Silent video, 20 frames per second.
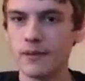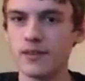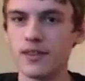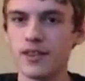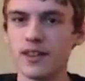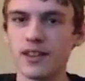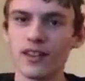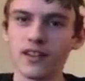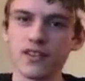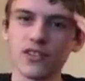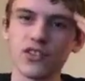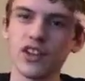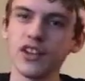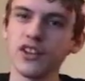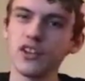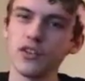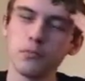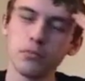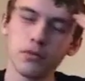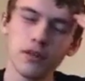To
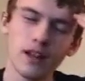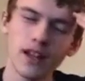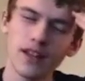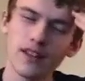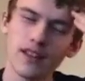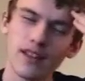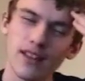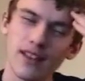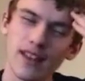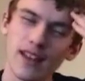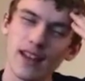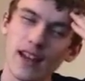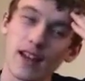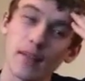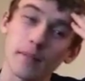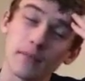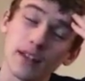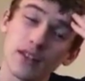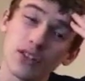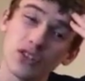continue playing the
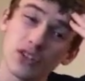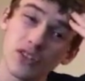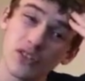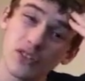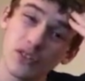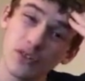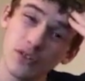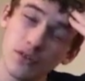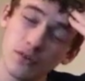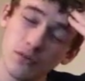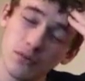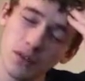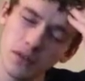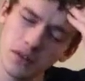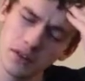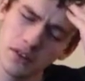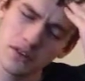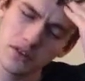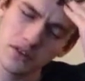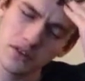game. That's just really